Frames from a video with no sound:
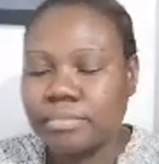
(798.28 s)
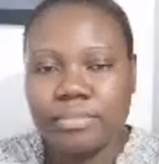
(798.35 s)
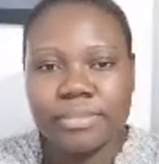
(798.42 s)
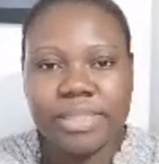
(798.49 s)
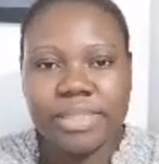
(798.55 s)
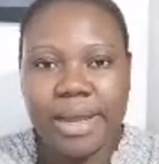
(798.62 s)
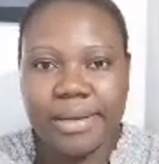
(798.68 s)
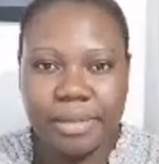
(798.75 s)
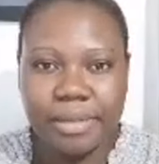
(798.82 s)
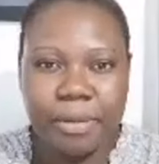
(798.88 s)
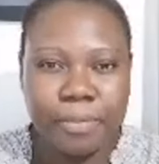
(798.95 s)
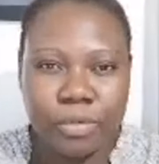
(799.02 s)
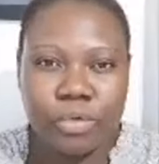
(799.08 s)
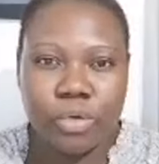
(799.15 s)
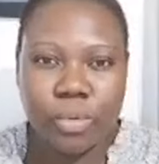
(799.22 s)
and the people
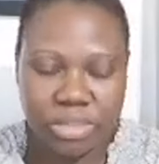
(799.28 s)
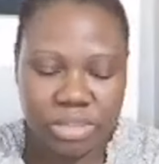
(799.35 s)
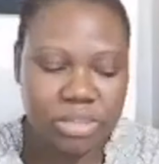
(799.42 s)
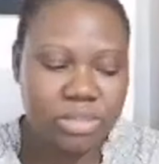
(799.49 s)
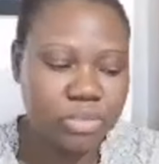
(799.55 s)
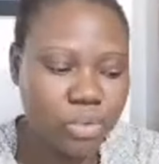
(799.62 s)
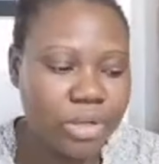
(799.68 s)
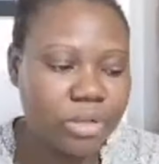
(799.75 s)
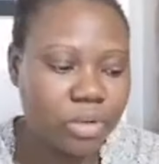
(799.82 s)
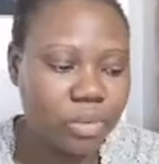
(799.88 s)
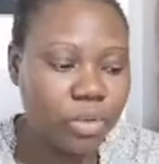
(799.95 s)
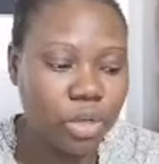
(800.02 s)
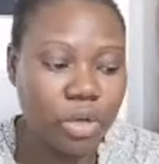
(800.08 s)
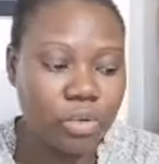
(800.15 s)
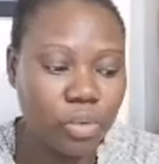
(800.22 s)
know what is going on. We
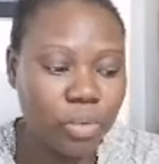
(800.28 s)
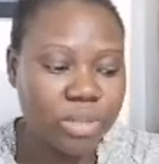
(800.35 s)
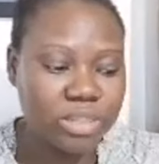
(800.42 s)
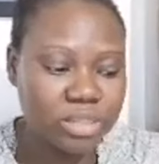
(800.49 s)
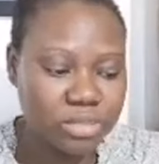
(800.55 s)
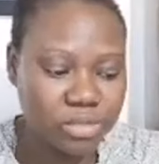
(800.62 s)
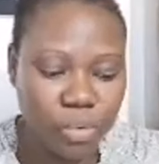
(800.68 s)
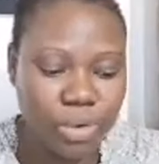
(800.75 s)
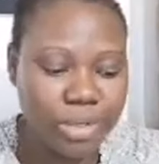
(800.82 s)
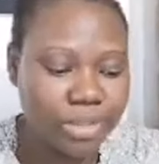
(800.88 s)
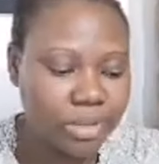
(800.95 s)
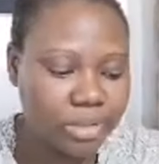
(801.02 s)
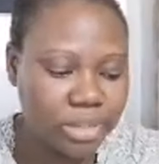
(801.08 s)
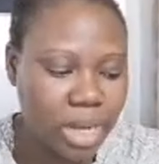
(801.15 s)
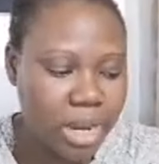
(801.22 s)
all know what is going
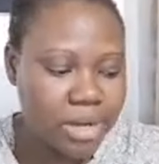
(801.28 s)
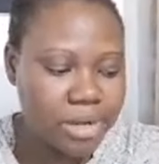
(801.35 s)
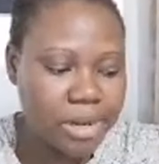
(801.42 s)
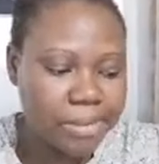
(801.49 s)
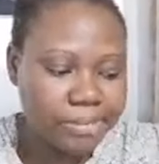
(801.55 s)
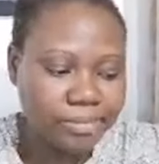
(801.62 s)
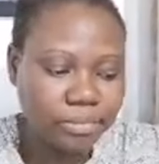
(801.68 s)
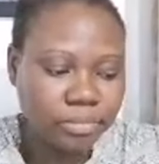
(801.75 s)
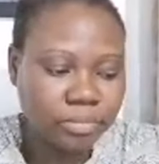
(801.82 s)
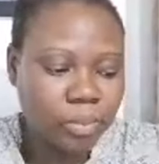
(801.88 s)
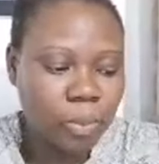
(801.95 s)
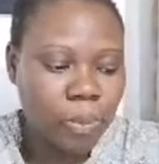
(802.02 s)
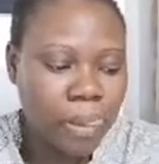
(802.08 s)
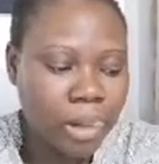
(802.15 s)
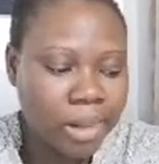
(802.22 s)
on, and
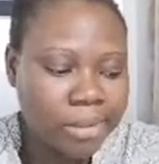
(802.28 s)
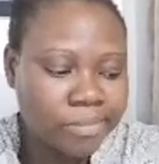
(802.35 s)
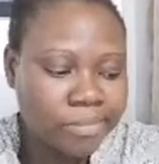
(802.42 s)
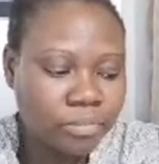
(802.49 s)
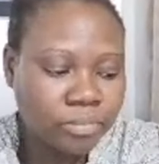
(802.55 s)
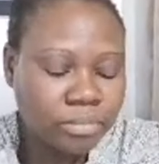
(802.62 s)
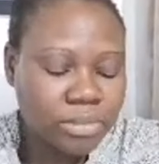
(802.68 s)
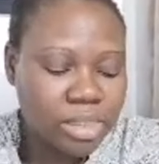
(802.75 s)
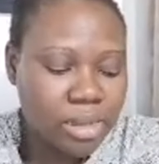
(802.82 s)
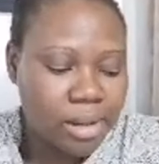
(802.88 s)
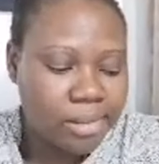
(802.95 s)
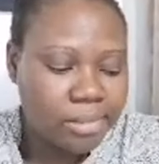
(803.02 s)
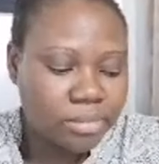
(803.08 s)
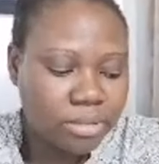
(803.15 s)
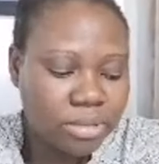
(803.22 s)

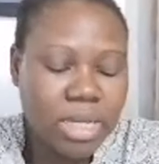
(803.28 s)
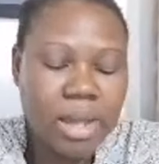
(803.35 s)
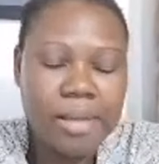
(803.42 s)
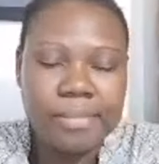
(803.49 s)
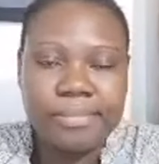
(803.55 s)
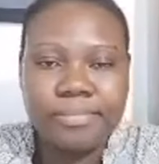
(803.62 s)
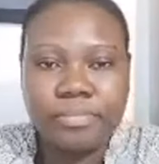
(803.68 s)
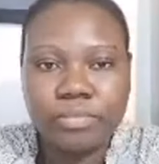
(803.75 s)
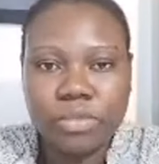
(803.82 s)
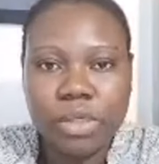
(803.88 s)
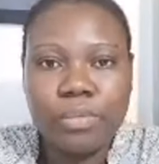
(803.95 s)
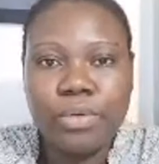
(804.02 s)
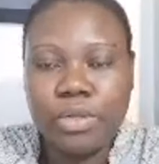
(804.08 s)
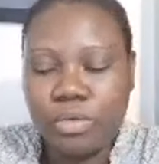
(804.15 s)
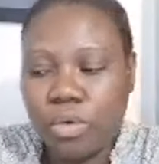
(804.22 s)
yeah,
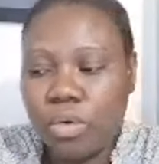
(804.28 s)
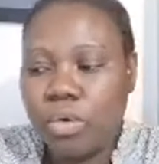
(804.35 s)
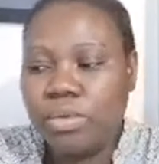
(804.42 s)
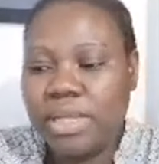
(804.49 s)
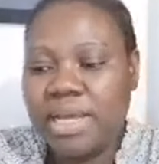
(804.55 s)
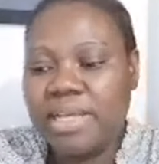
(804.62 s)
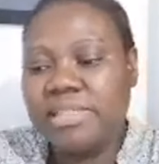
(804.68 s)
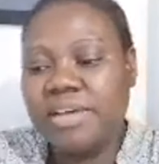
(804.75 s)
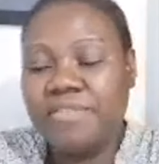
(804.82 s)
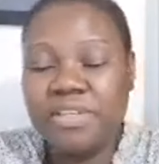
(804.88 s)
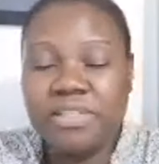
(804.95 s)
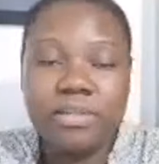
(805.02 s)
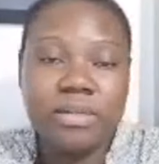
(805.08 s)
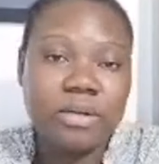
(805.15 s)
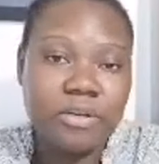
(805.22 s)
we know that it's affecting
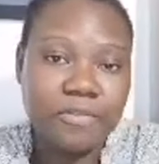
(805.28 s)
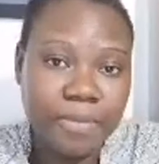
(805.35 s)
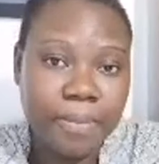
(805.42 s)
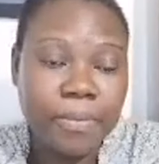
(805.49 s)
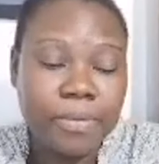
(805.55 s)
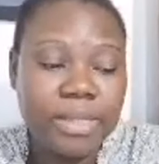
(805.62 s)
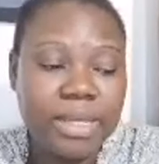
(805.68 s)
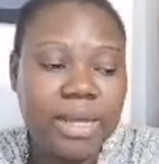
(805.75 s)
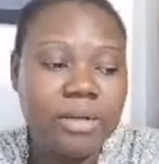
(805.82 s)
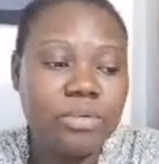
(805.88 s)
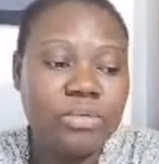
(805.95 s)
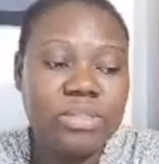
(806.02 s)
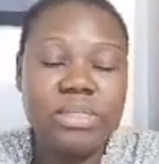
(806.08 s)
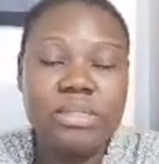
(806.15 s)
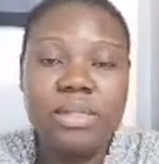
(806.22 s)
a lot of people. They are
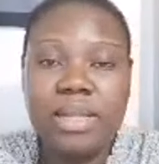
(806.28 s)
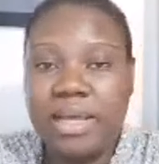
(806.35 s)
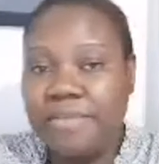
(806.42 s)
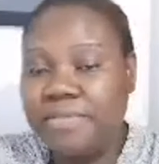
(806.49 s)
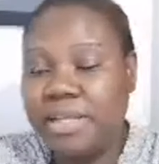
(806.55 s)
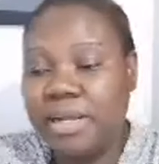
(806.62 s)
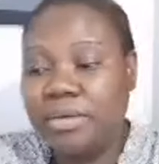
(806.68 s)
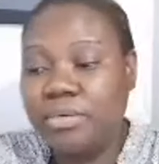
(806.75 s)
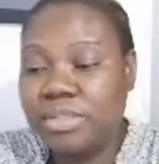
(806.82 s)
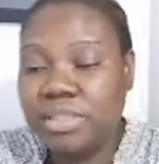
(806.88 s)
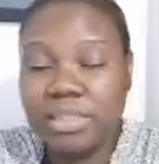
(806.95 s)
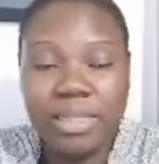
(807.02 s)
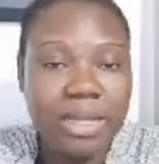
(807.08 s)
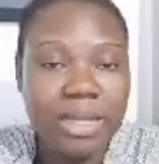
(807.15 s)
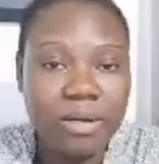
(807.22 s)
losing life, they are losing
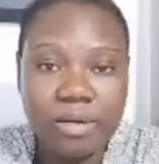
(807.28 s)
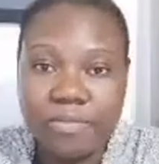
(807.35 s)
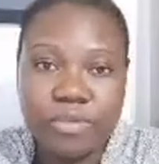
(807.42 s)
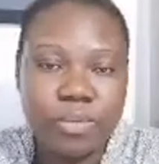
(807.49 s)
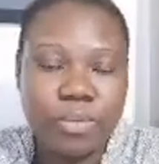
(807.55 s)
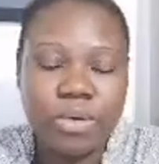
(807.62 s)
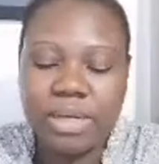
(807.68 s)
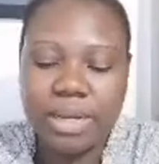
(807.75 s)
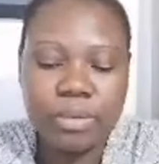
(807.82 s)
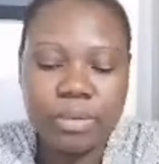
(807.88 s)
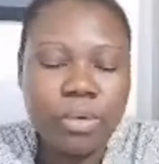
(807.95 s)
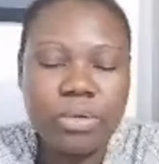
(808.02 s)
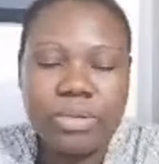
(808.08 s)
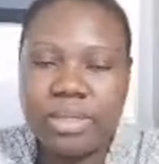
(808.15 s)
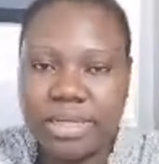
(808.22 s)
their loved one and
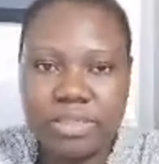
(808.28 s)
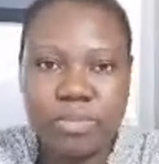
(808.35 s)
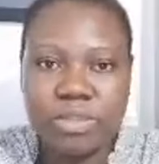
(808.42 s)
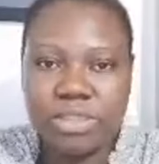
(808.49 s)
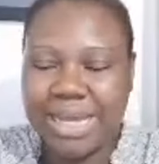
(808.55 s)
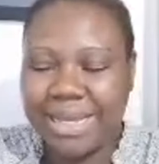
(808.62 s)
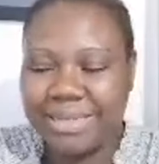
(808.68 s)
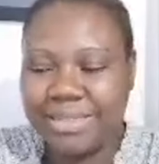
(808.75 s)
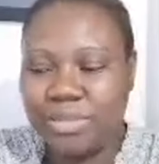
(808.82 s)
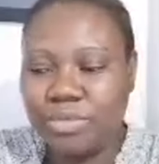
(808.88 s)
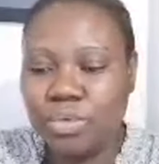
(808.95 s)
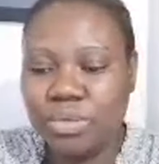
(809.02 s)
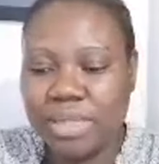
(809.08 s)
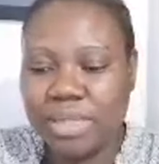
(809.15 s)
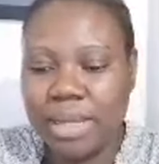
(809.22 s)
all that. But I didn't know
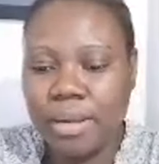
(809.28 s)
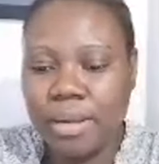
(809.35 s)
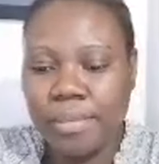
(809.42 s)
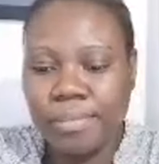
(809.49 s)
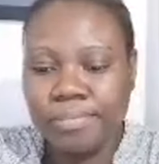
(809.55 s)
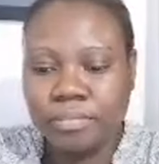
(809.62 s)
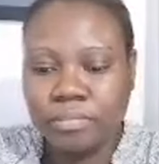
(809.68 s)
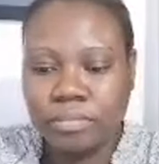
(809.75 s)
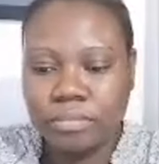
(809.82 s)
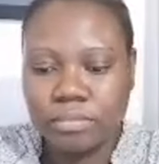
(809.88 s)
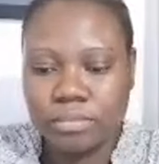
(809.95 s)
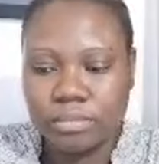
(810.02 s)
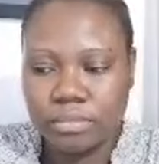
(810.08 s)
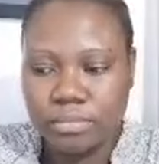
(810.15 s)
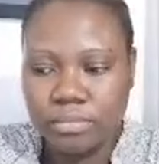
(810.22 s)
that
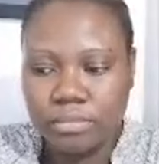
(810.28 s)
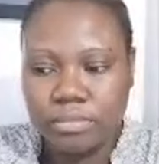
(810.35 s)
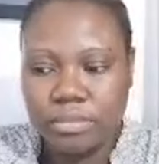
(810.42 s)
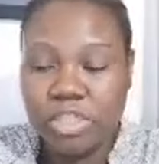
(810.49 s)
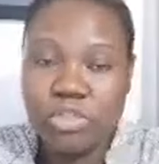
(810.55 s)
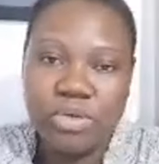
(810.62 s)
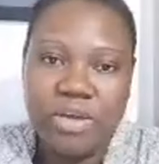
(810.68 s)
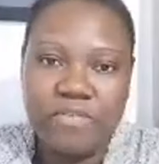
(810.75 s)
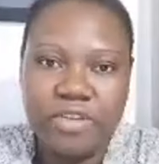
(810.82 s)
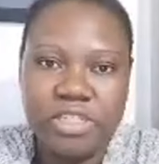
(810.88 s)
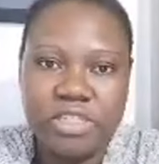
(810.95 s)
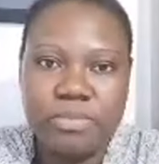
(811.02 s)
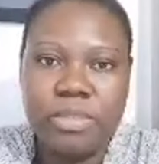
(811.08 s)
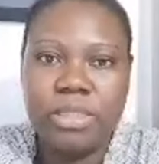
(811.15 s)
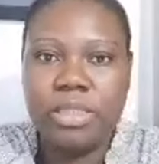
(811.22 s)
it will affect
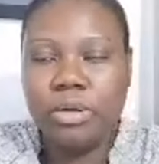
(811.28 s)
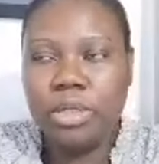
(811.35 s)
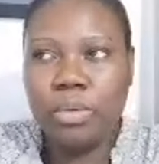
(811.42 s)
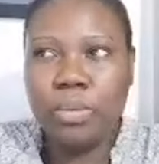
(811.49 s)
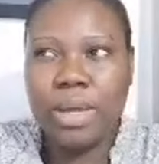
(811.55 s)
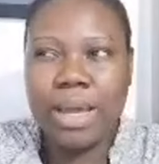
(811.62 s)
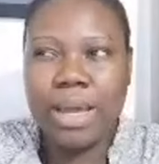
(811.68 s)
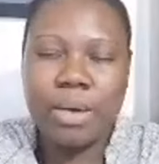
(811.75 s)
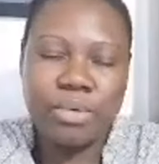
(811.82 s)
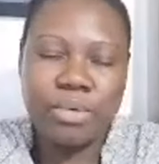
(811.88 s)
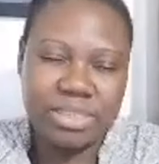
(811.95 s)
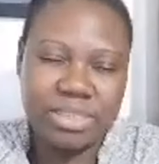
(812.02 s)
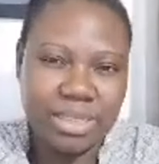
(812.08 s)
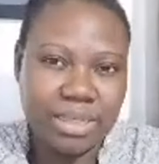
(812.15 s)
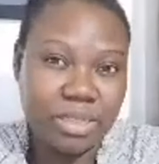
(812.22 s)
me. The only way I was
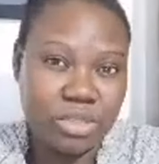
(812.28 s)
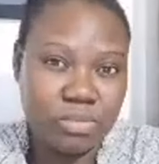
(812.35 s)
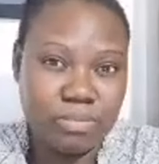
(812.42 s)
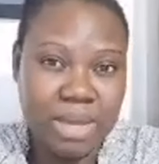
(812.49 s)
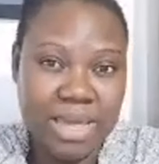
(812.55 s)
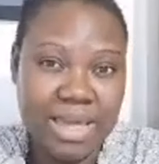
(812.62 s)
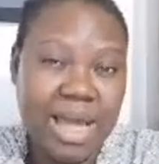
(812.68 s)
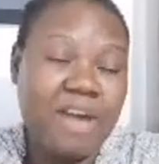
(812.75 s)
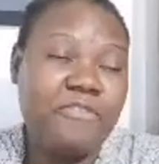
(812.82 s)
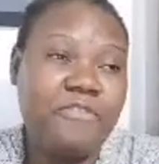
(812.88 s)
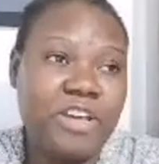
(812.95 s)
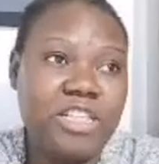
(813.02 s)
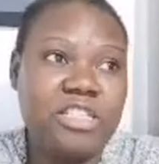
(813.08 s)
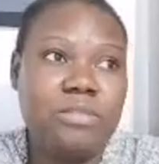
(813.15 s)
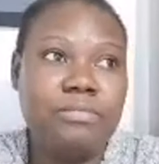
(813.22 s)
thinking it might
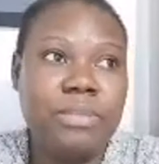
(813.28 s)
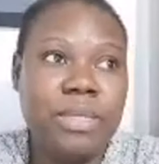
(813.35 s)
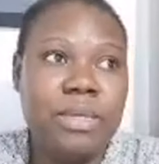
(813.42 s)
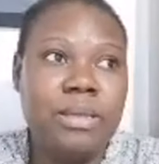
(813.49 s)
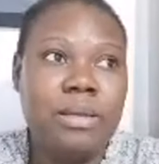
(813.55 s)
affect me